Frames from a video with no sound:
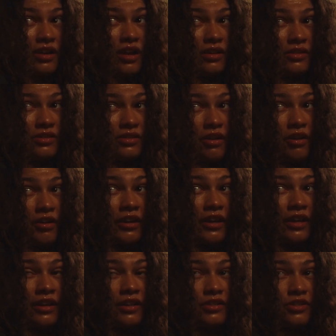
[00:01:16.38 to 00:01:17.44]
saw her
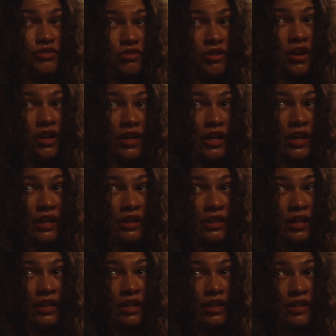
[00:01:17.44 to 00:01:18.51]
get in his truck
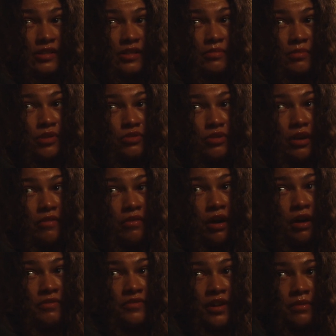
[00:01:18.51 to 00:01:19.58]
and then kiss him and drive
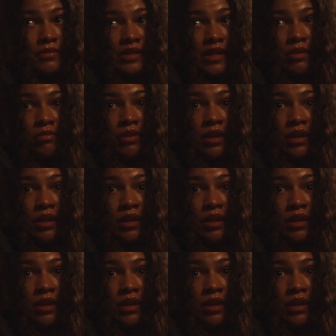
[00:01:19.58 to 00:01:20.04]
off. That was like a